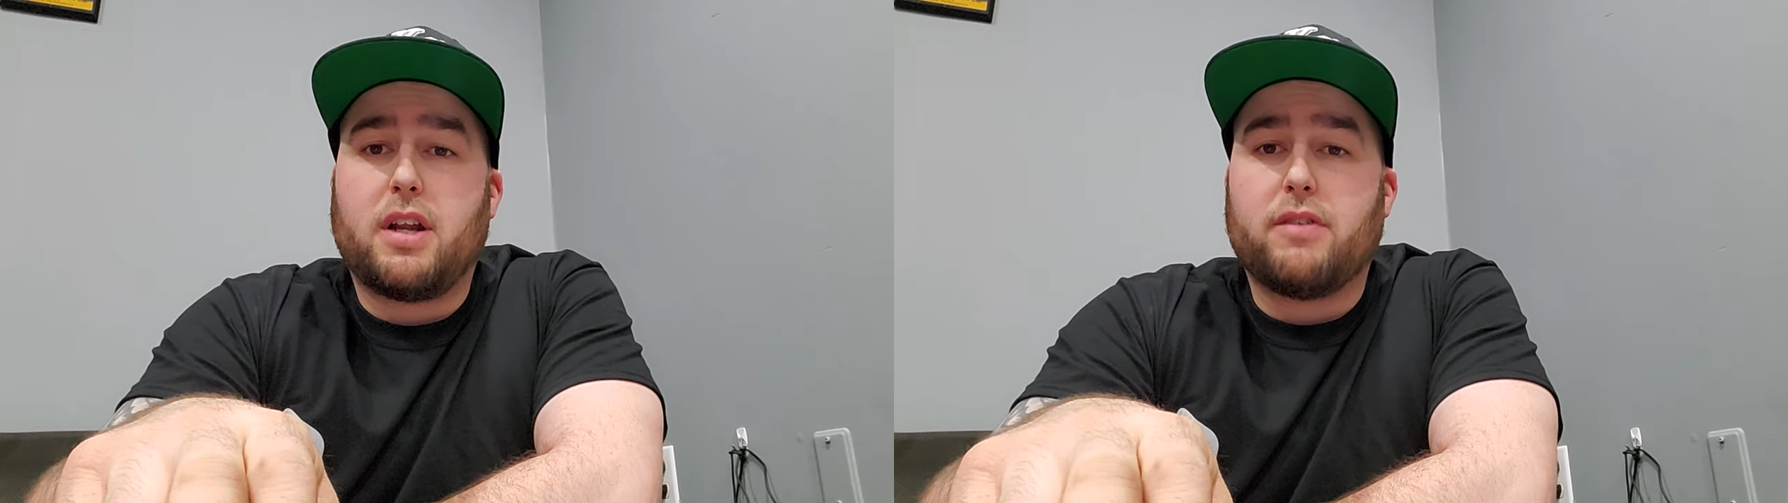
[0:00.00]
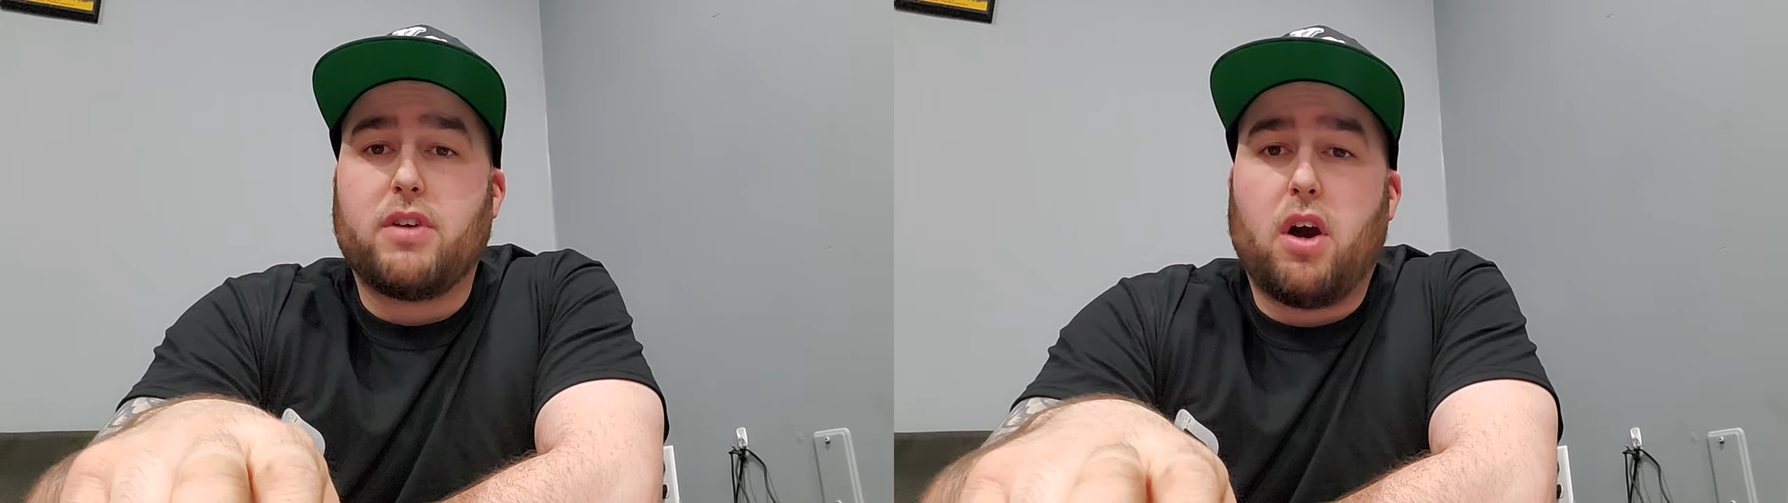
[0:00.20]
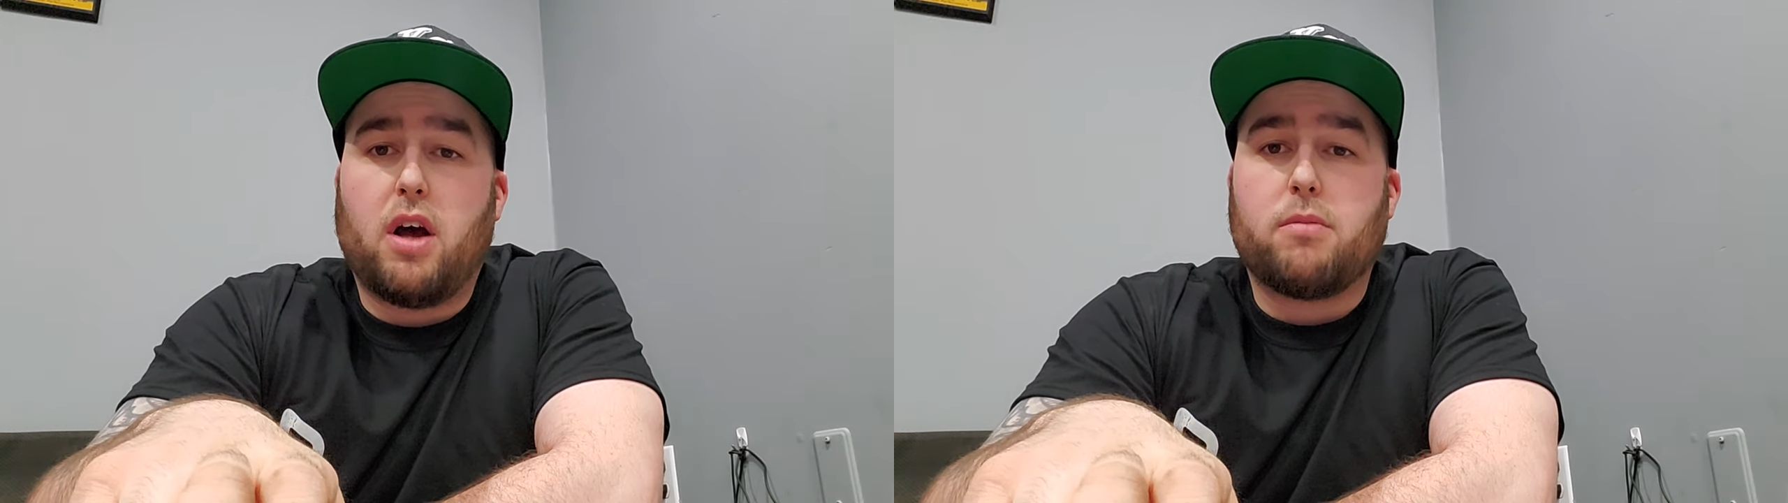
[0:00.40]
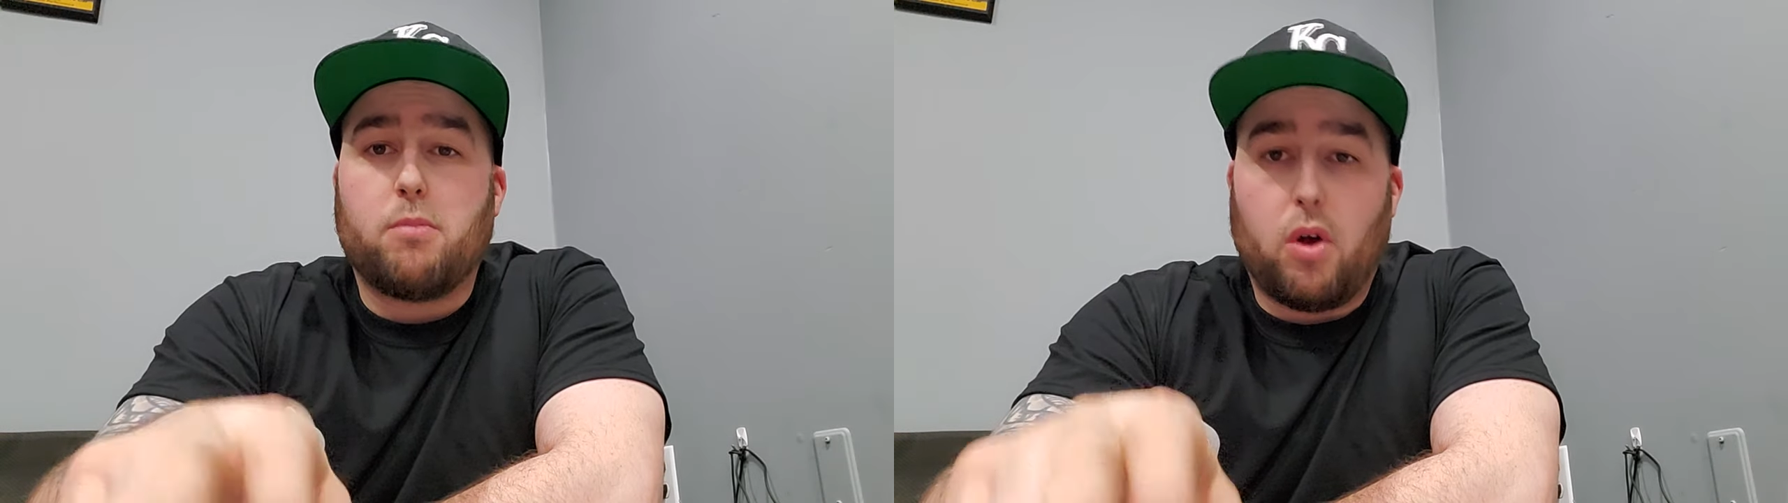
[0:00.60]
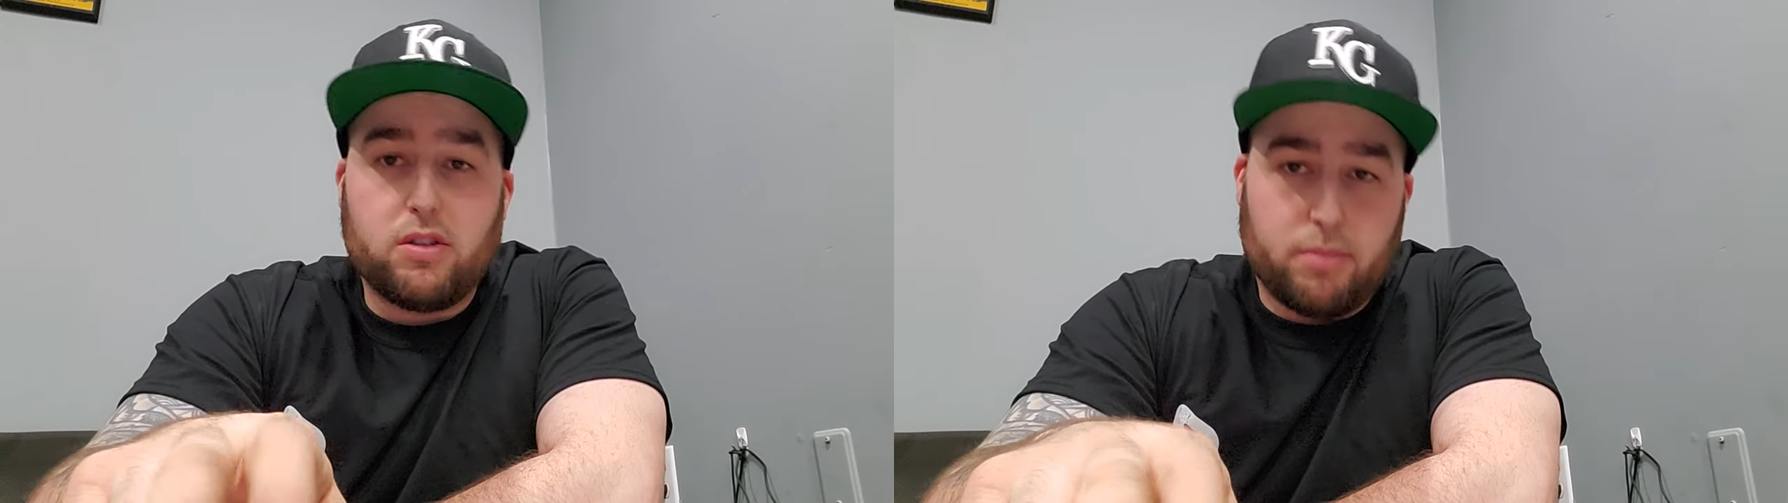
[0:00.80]
that I've got
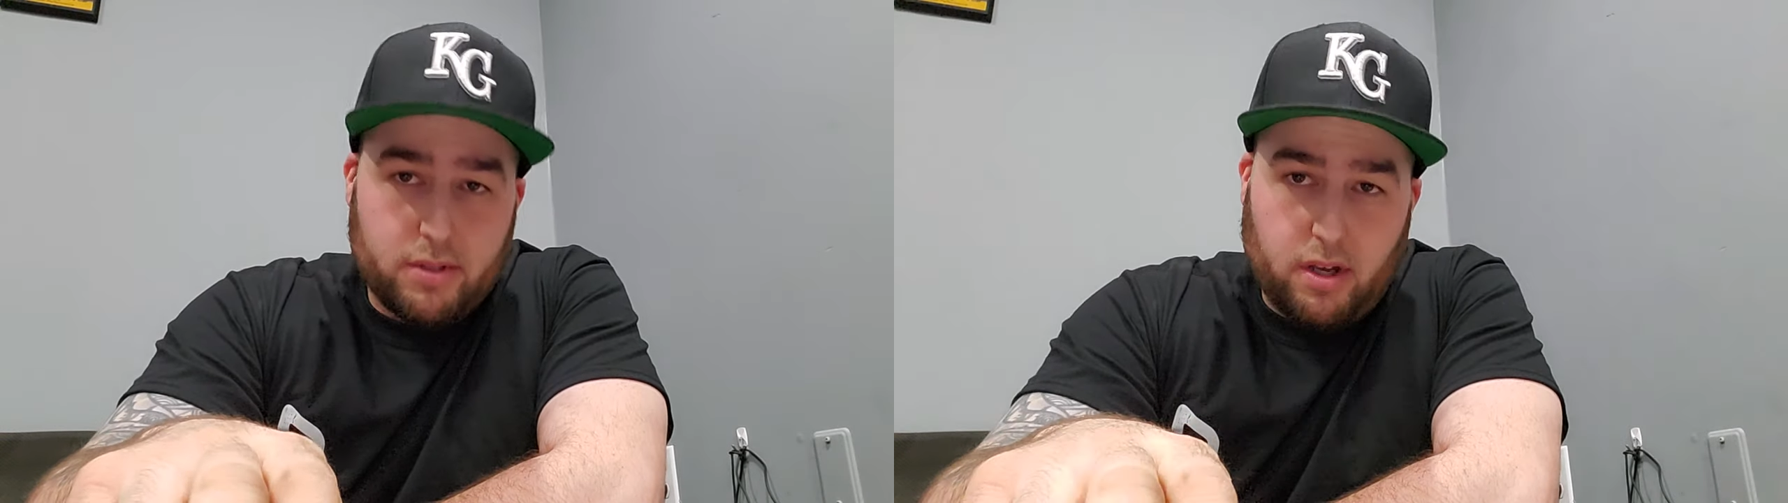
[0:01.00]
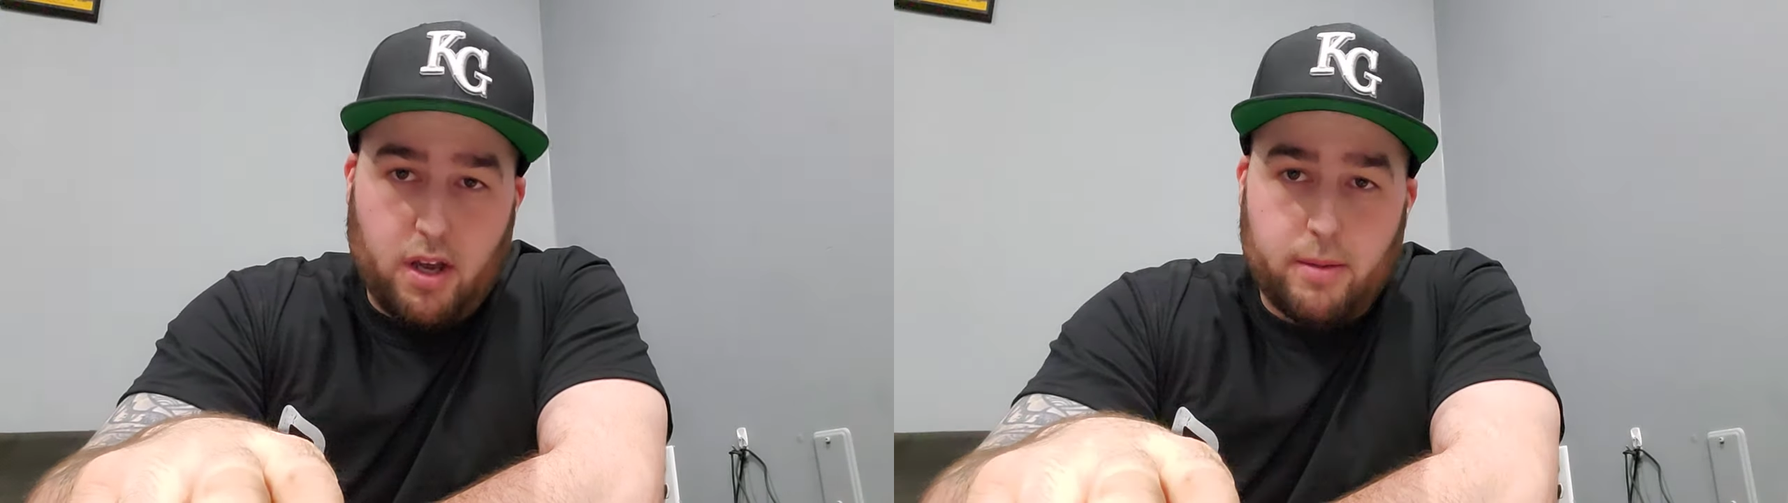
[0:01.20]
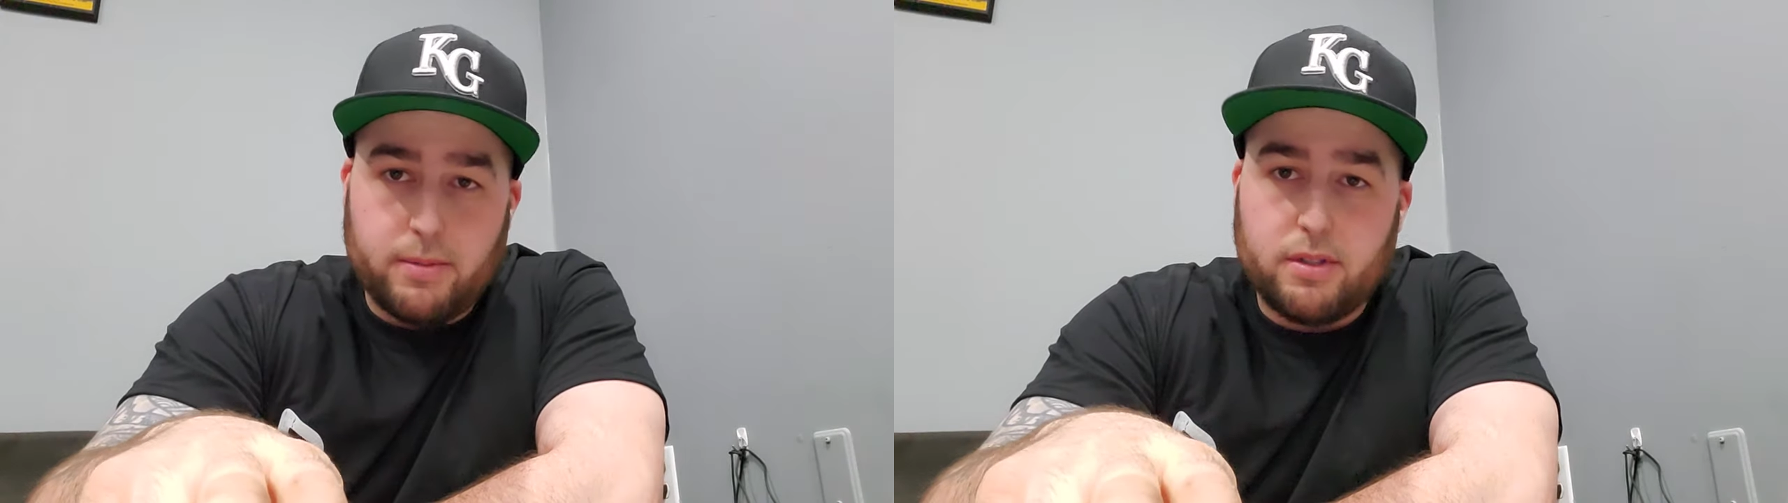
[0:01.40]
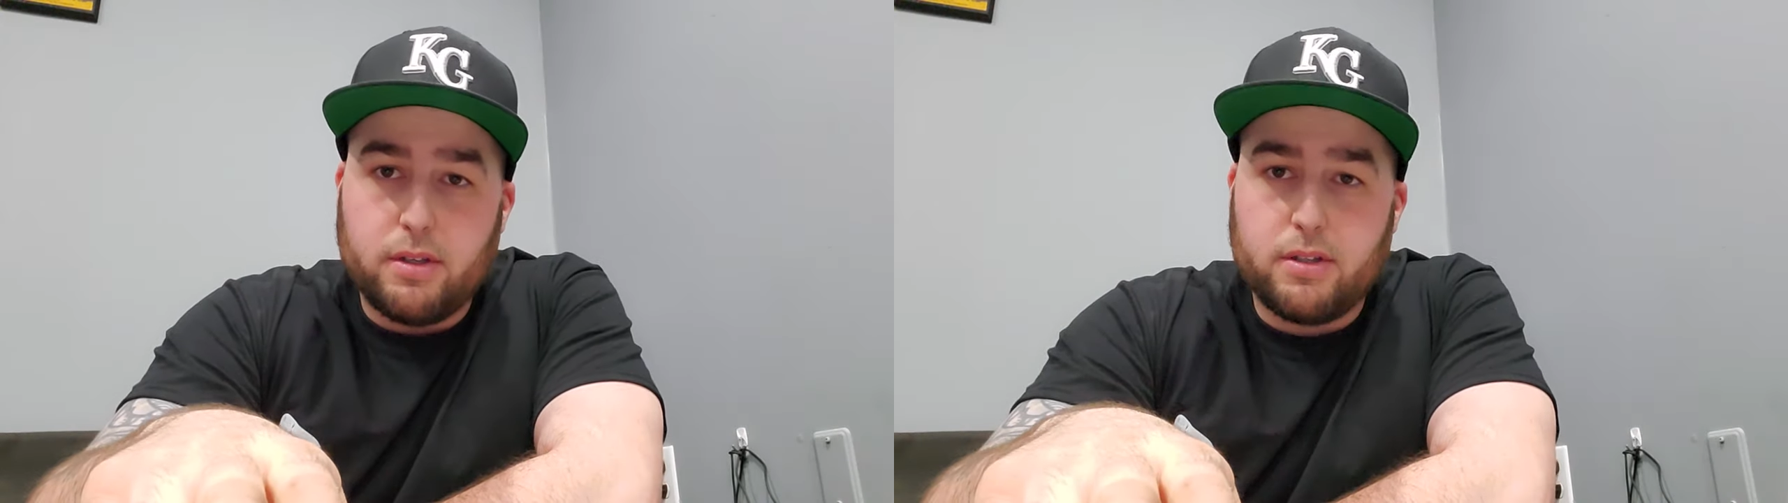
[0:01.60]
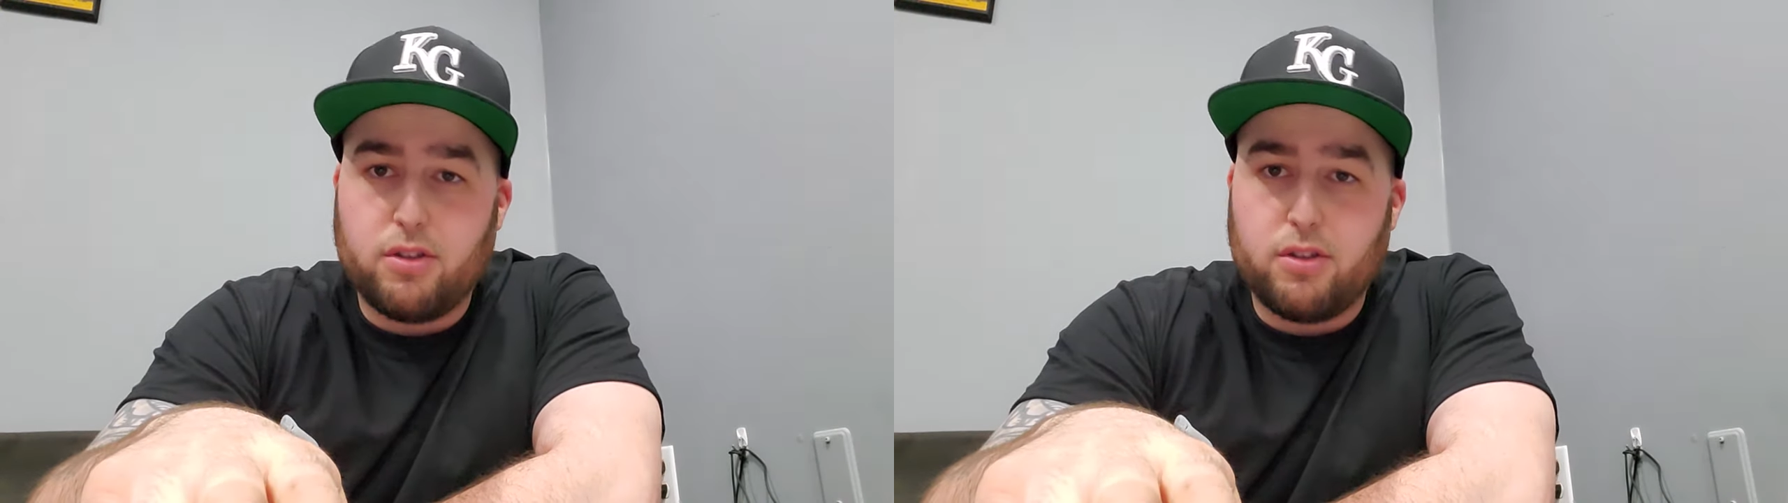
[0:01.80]
multiple times